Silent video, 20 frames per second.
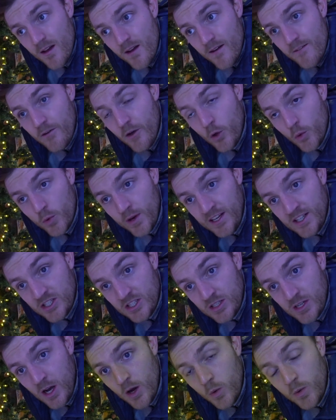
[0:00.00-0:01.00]
for the
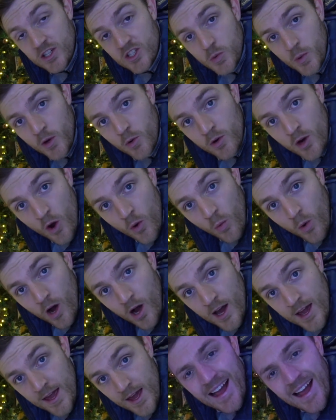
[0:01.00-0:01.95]
reason which we all know why.